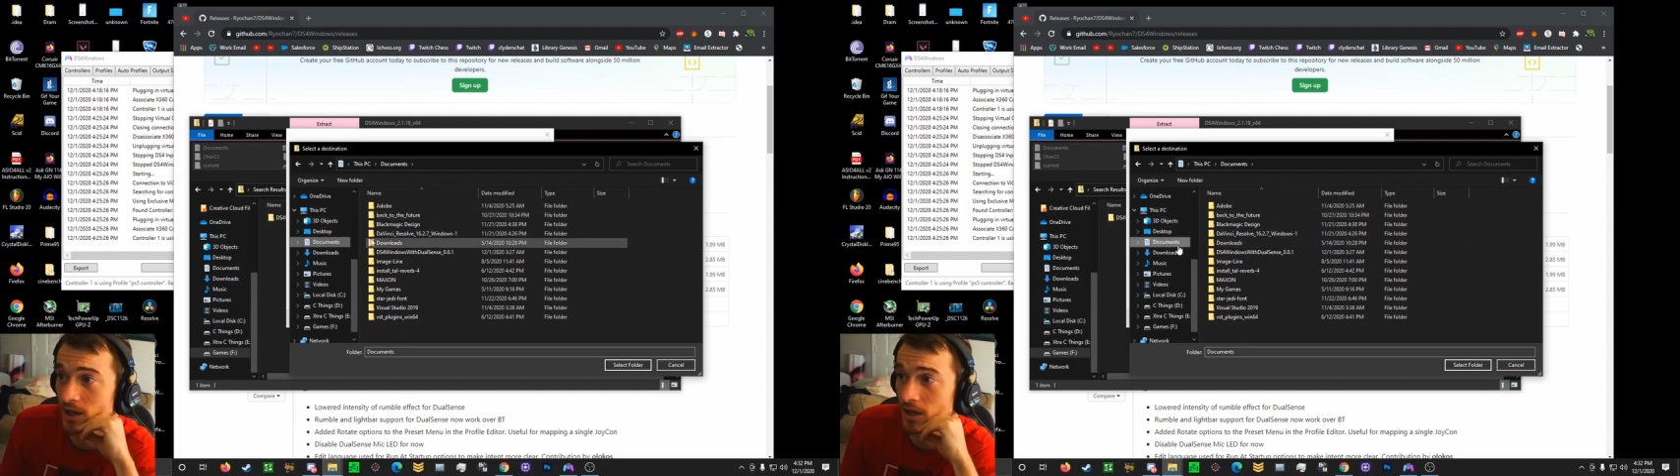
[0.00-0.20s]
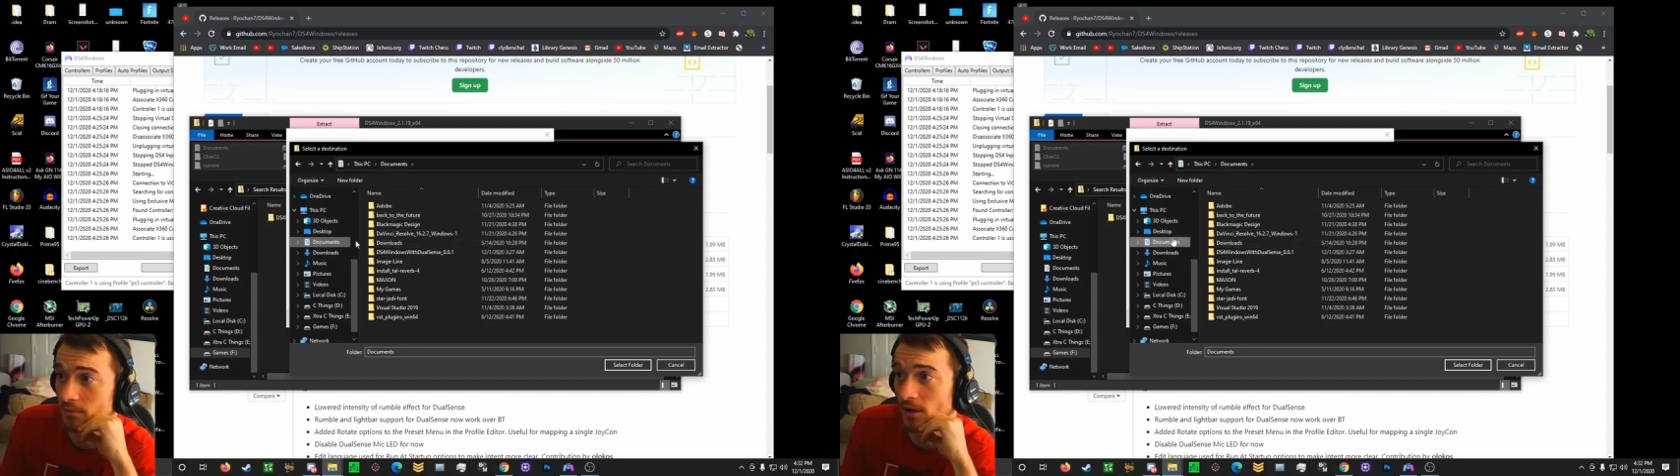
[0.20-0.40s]

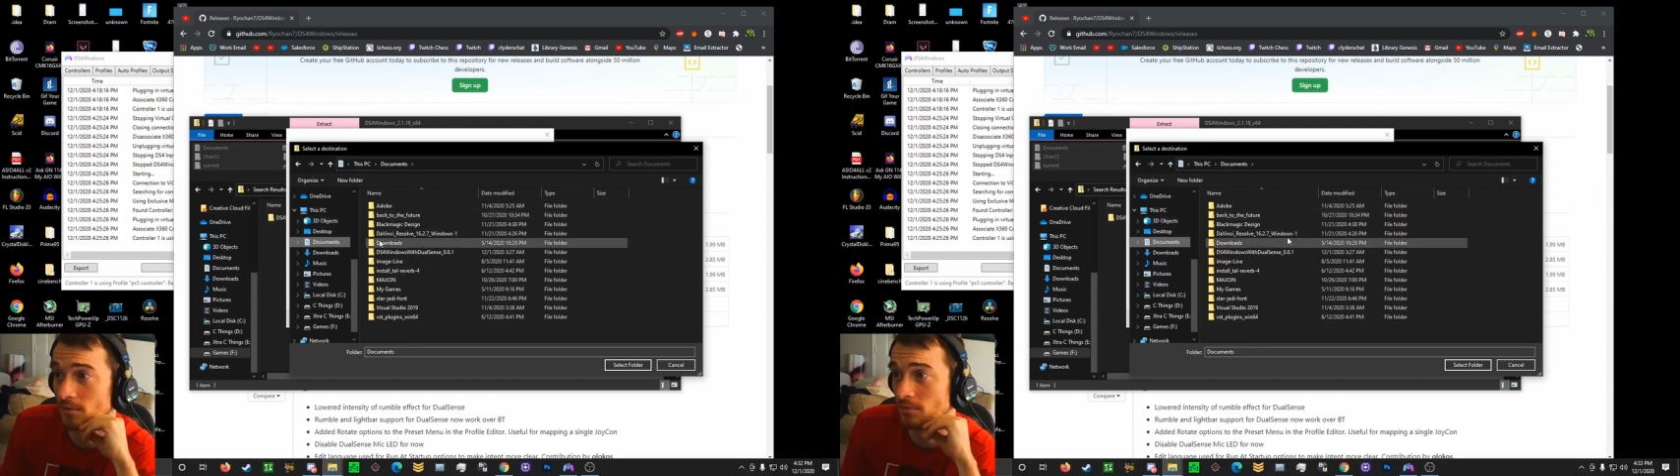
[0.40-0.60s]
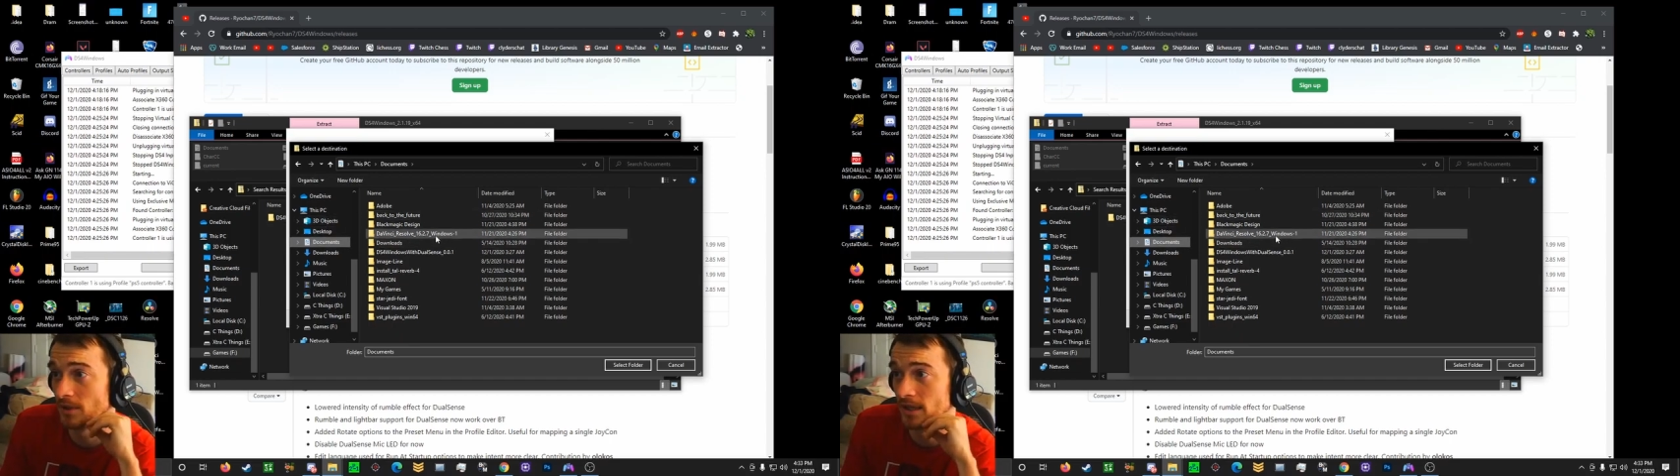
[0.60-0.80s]

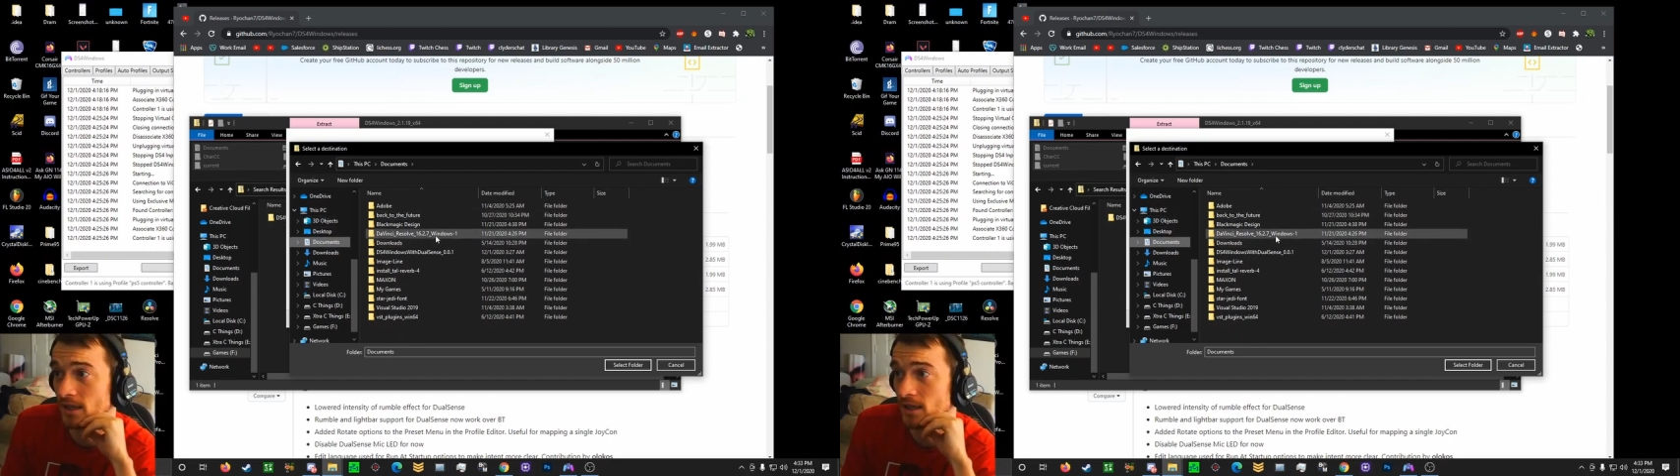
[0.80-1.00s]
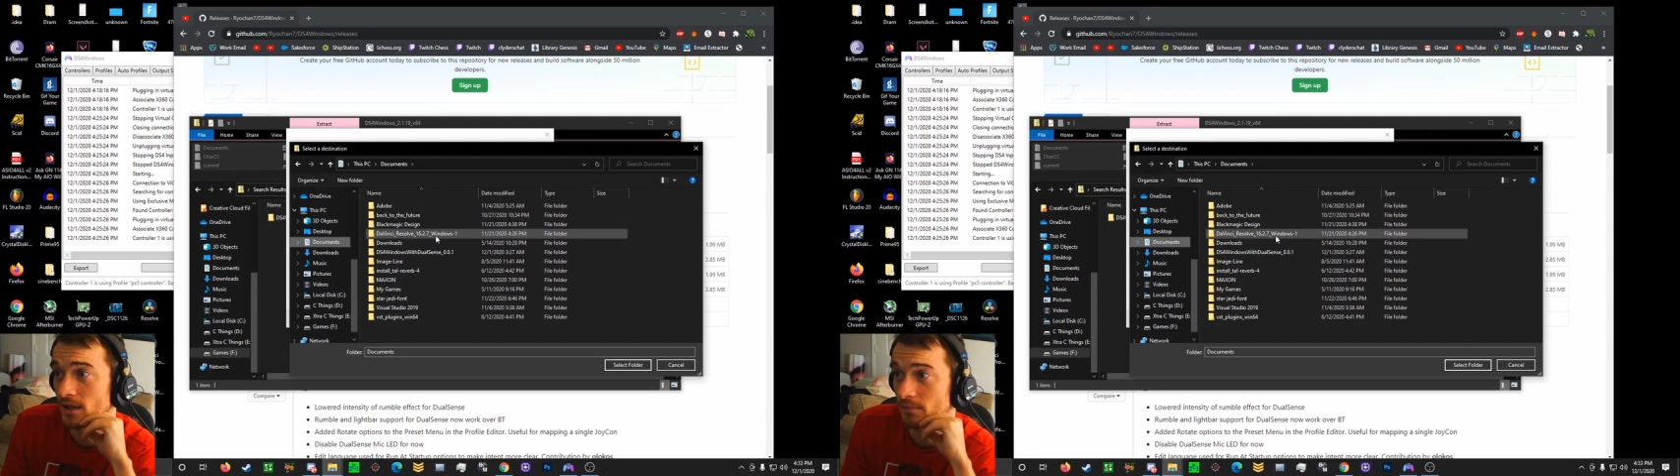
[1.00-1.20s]
probably
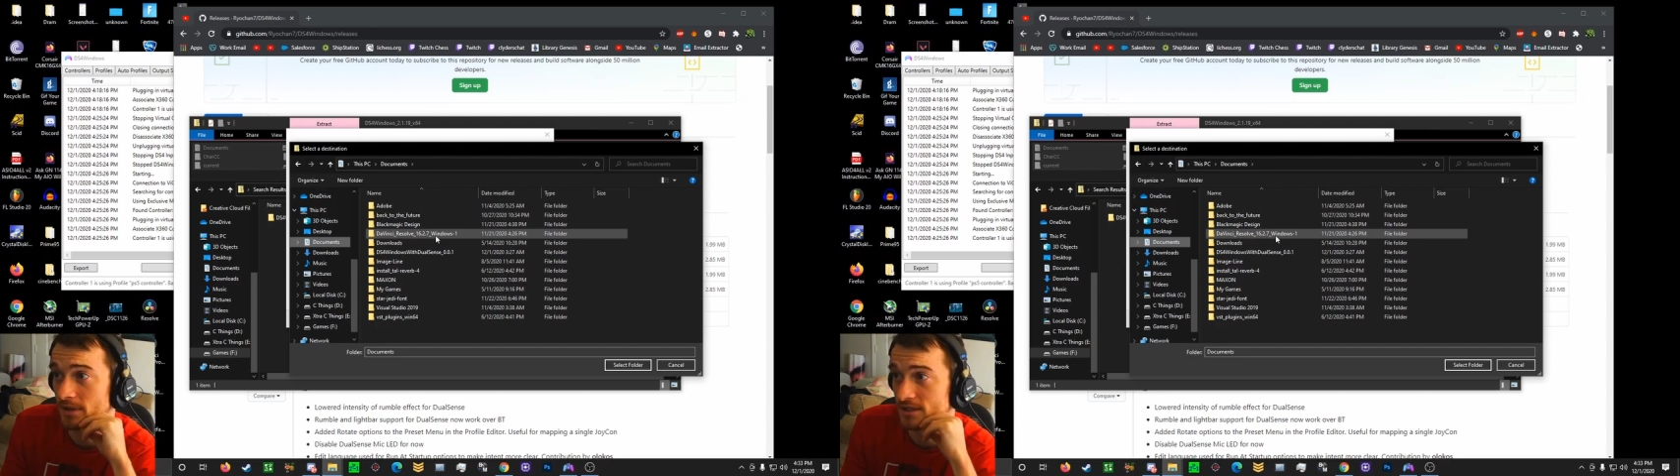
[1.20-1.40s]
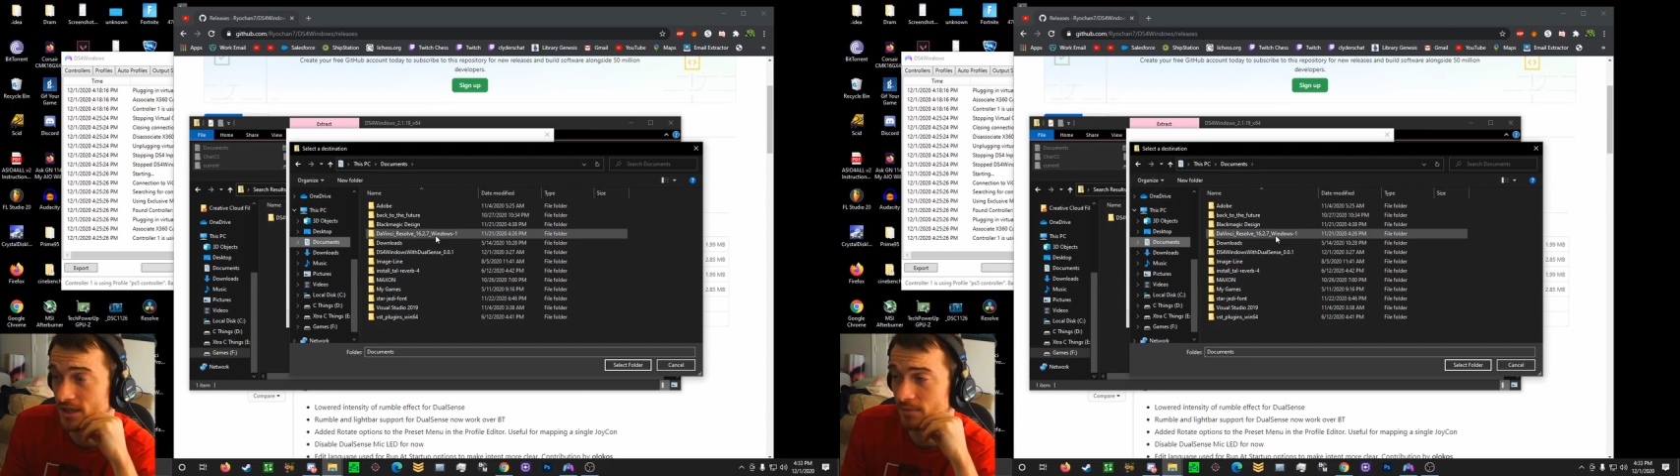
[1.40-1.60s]
best
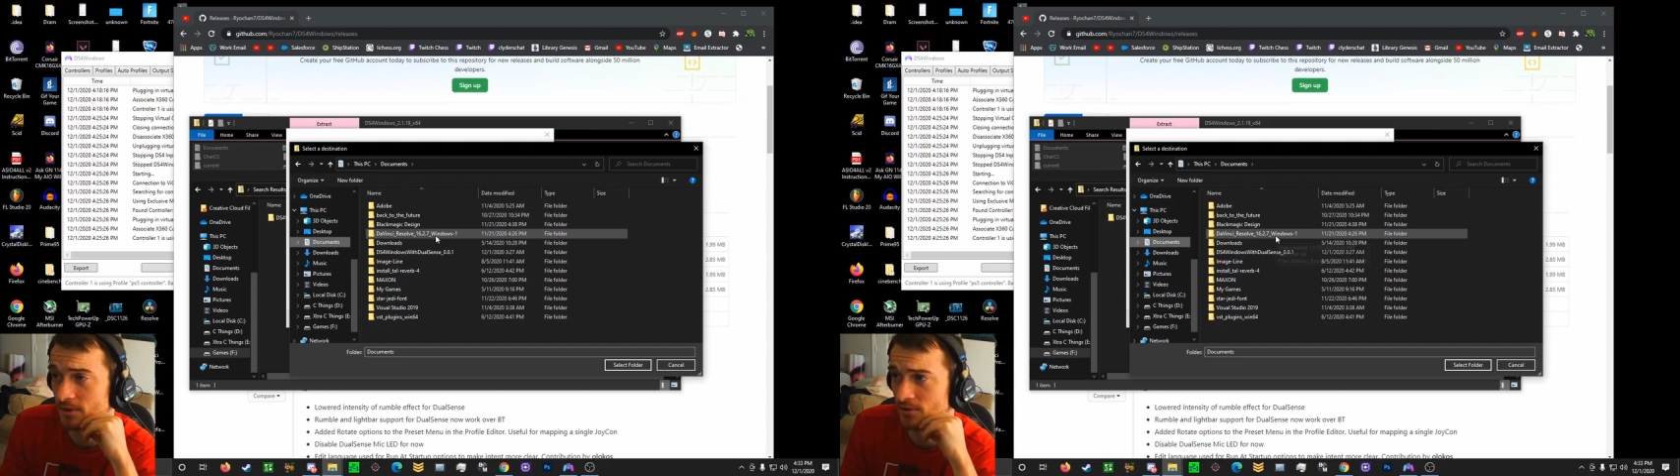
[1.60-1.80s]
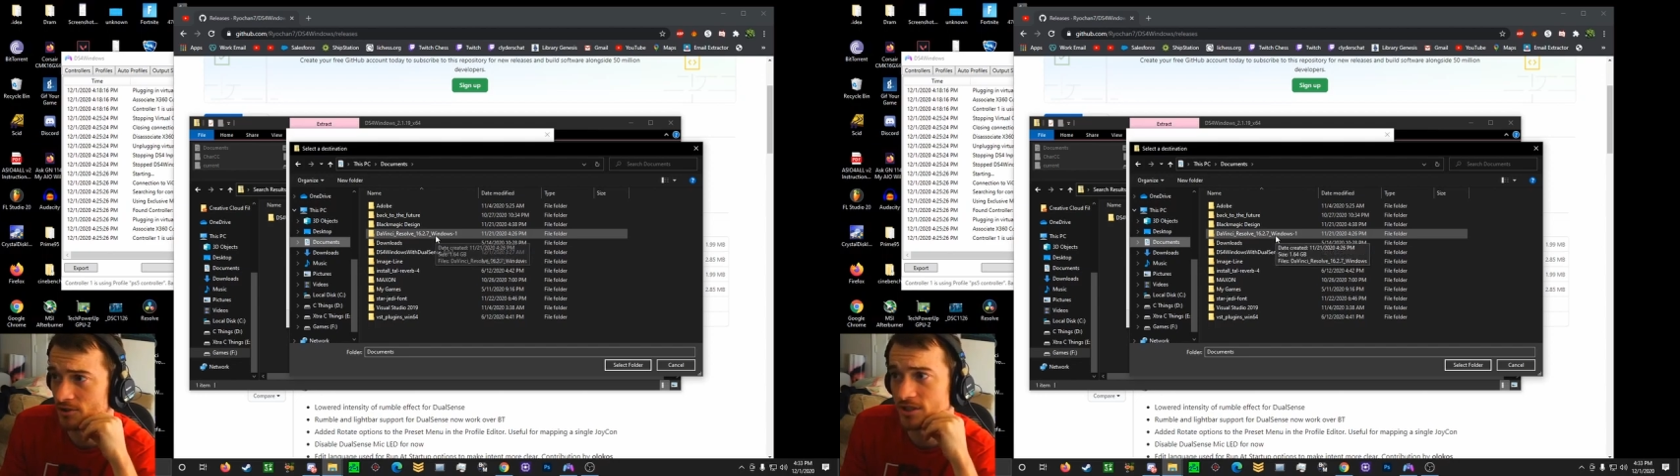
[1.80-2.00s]
to keep it on
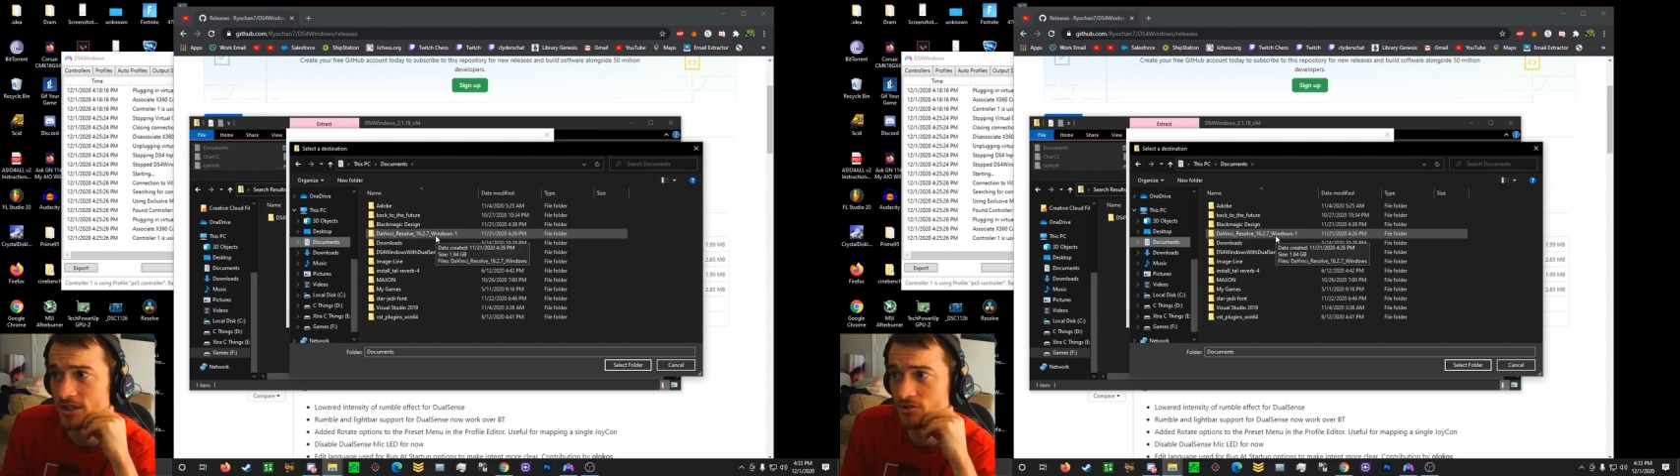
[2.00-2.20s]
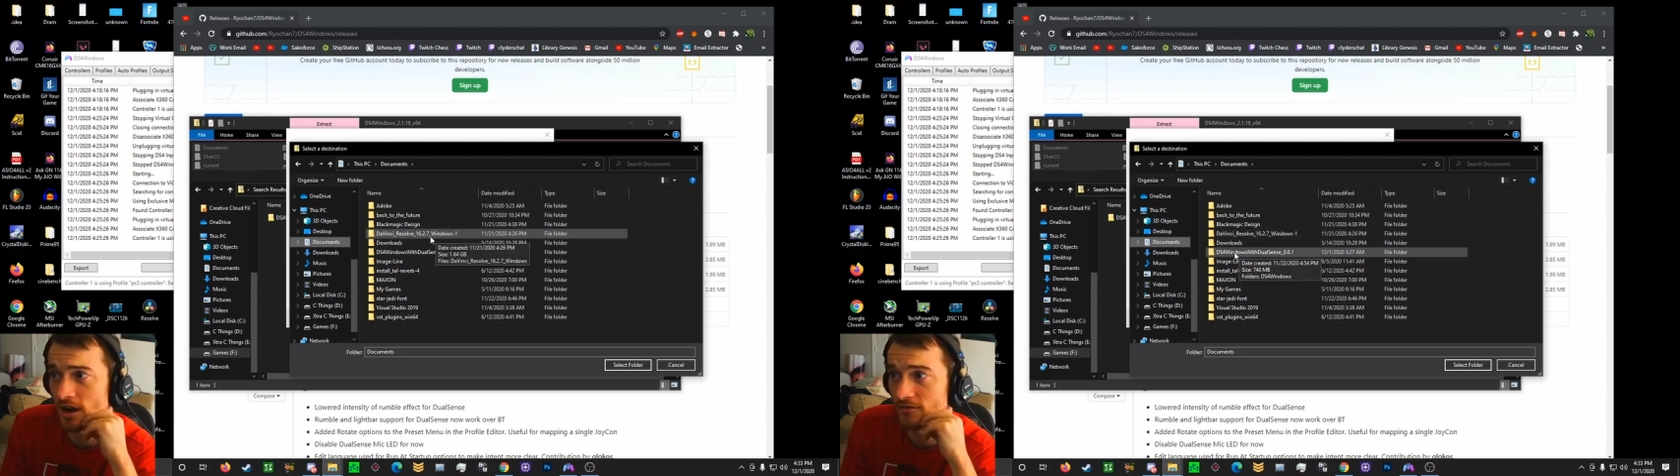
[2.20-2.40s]
your C drive.